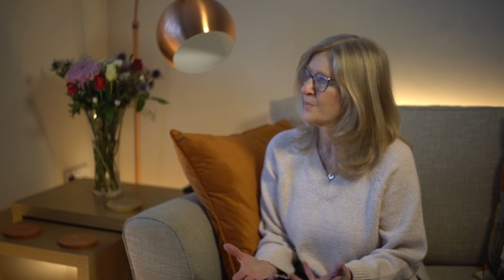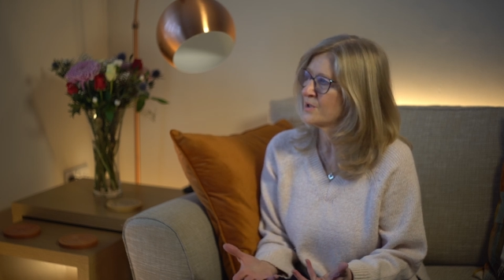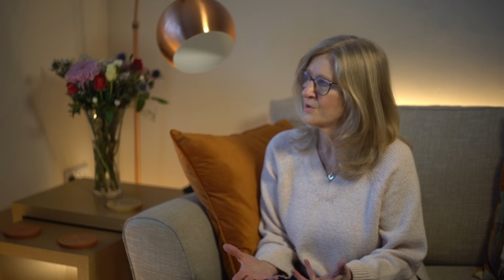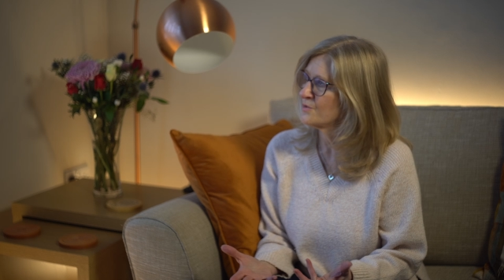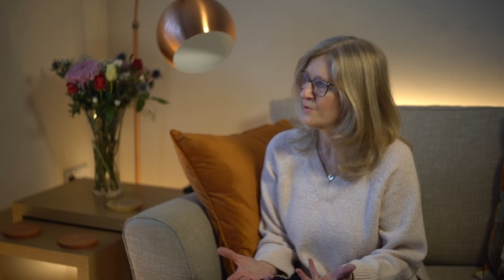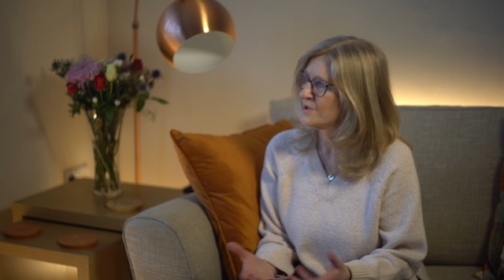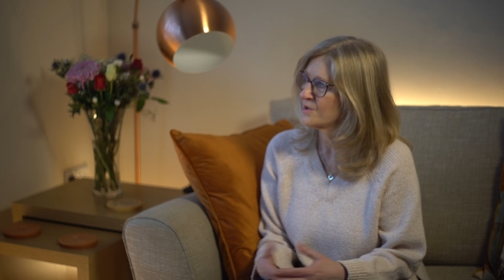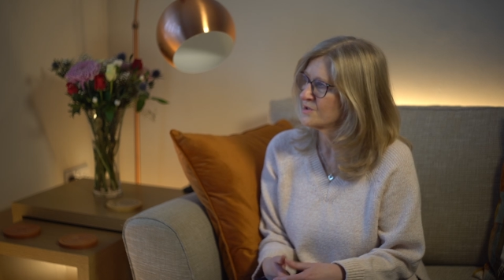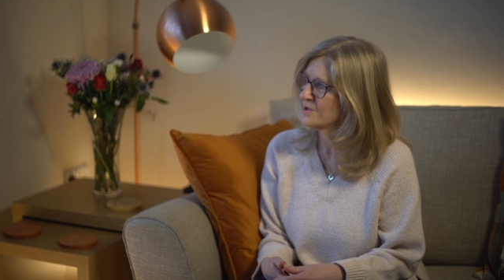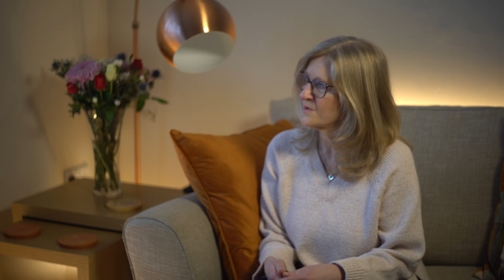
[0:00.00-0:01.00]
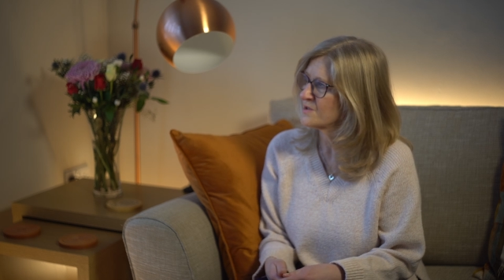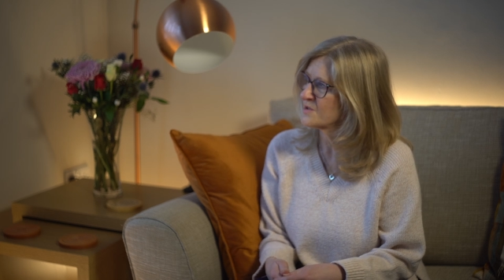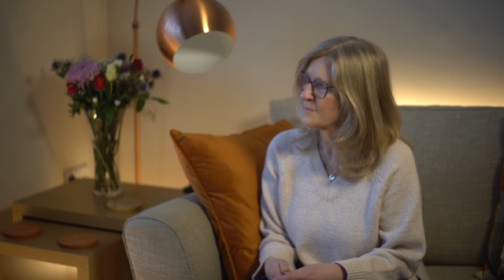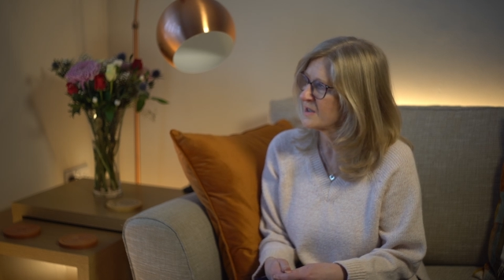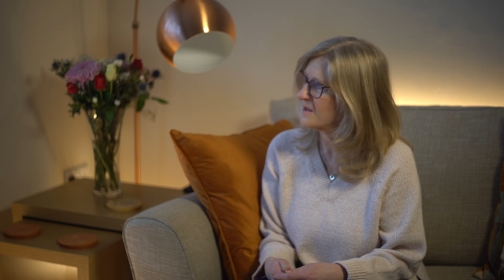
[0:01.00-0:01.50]
but all you can do is
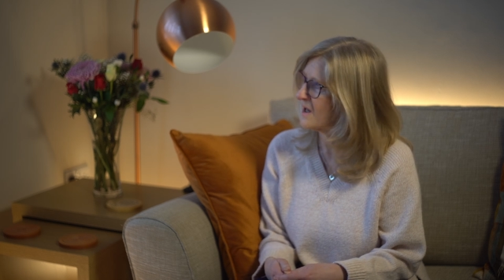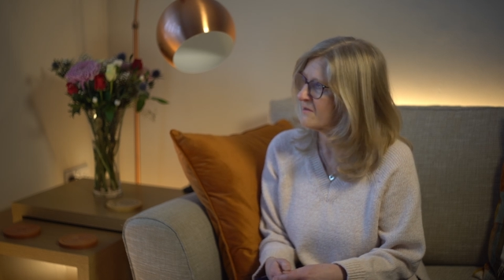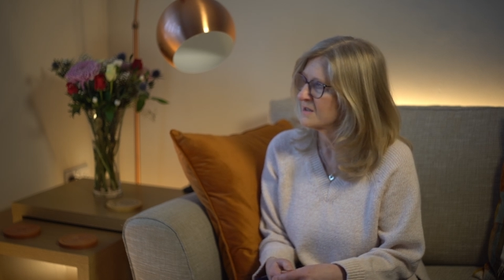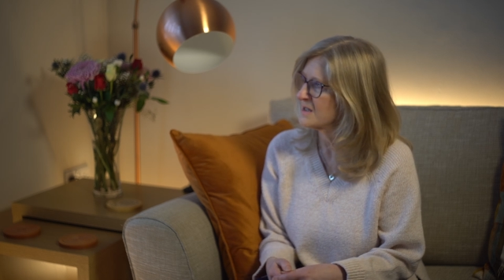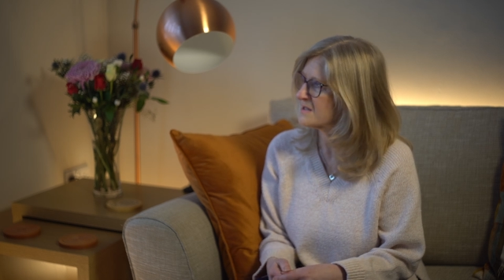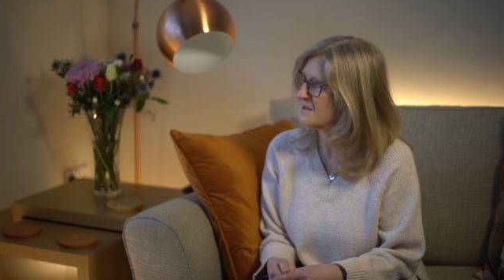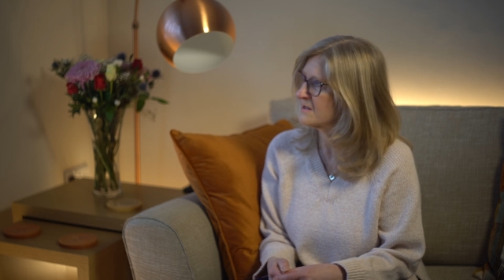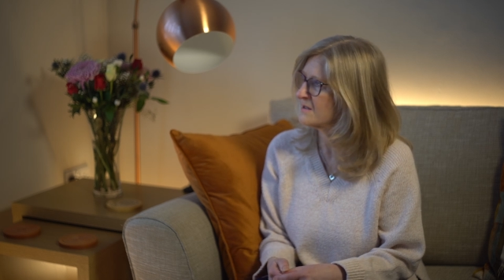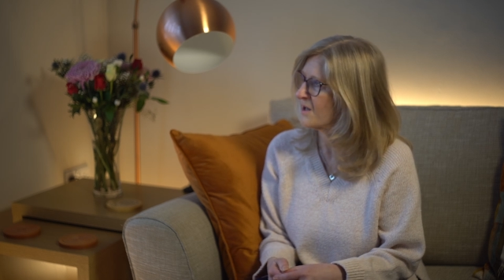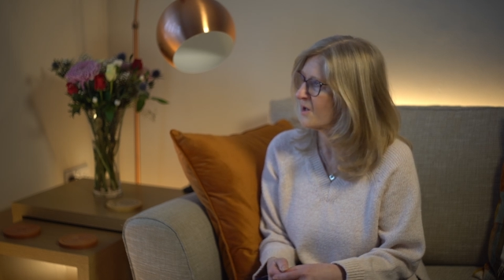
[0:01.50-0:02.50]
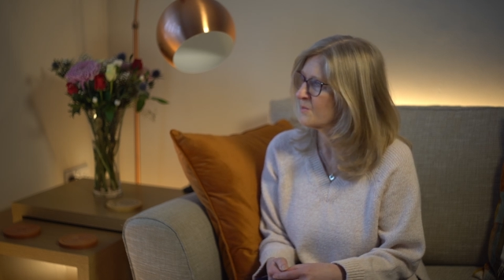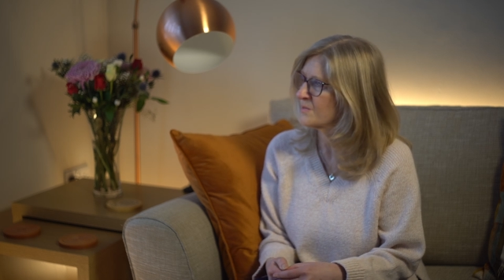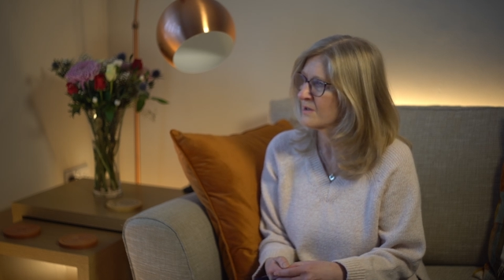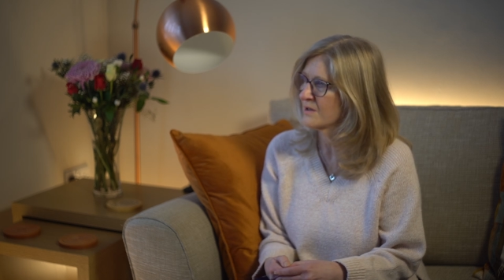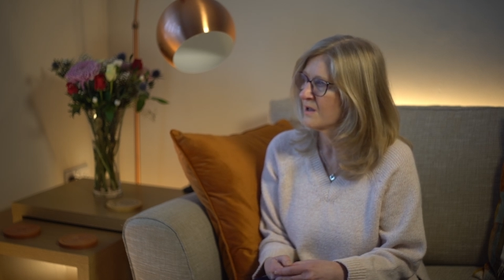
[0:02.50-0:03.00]
just be there and listen and hope
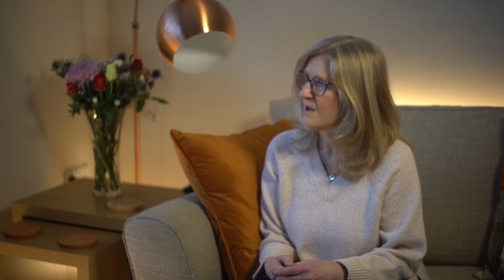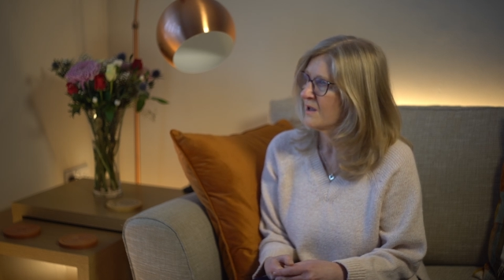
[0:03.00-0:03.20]
that